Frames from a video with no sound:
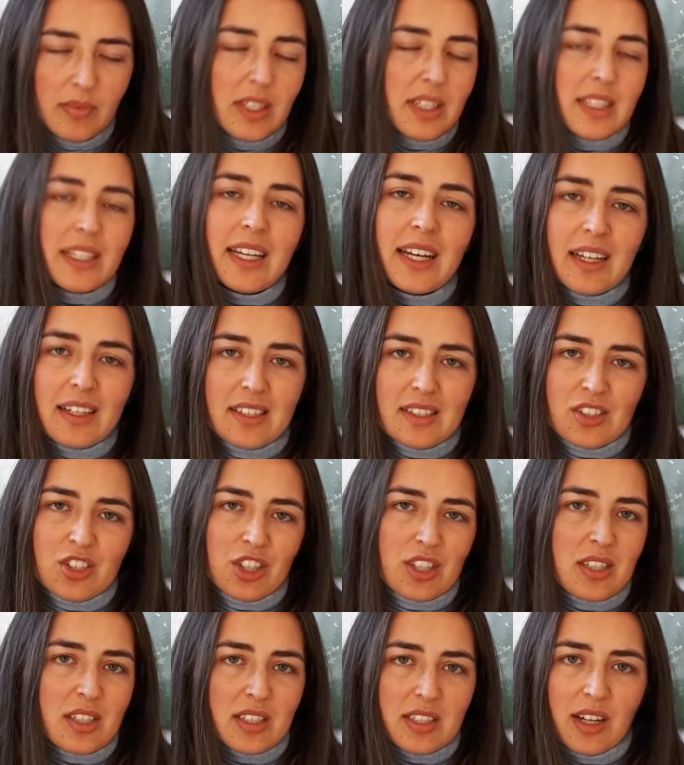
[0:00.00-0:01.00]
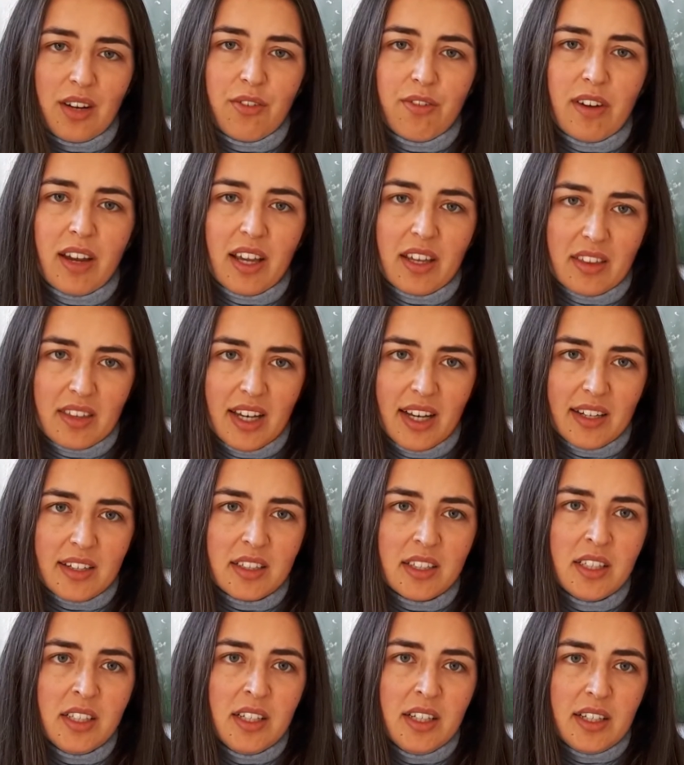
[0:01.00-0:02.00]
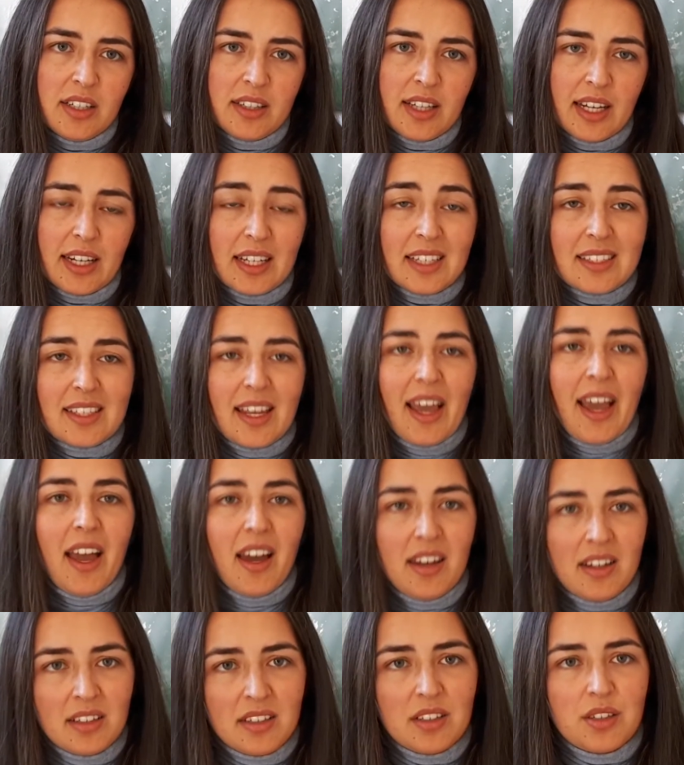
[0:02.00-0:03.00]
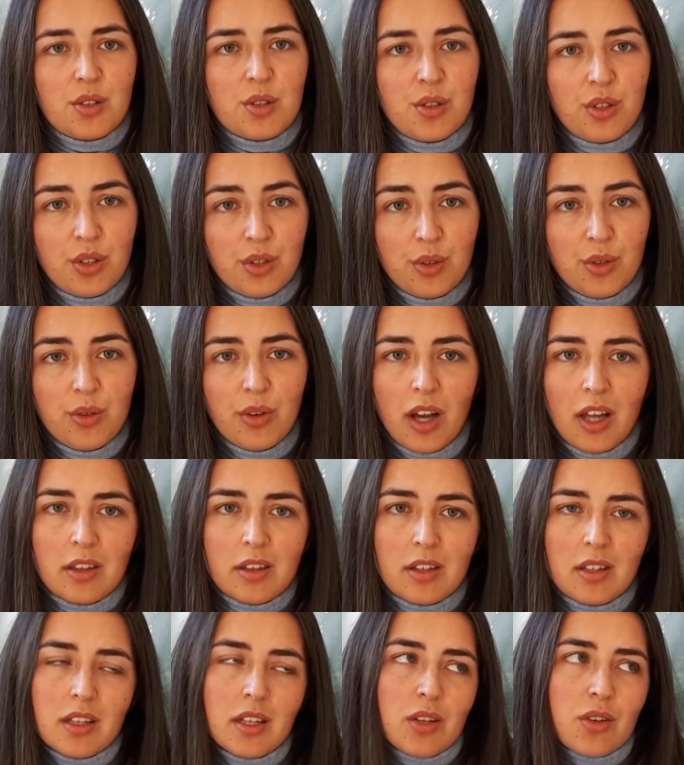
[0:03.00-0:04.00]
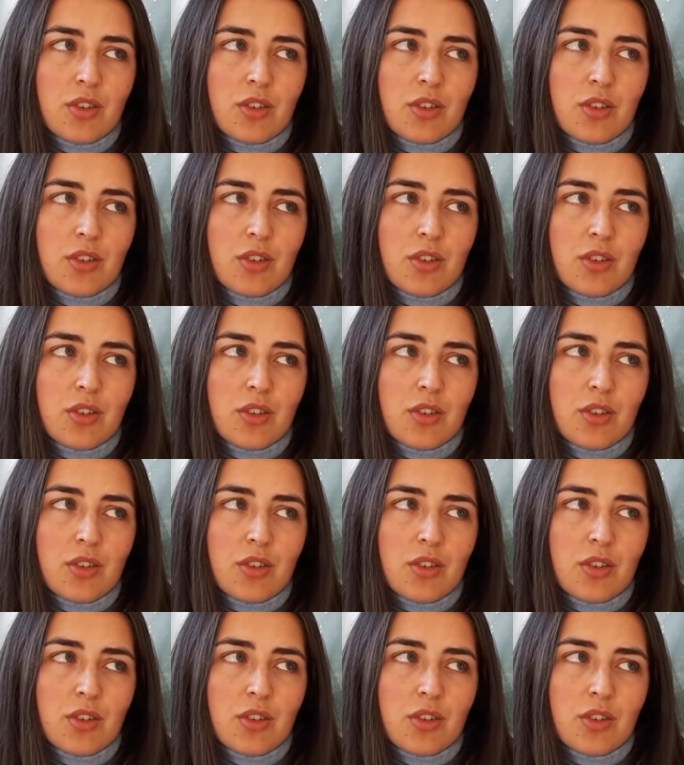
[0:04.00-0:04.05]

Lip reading: yes, just stuff like that is handed to you and that you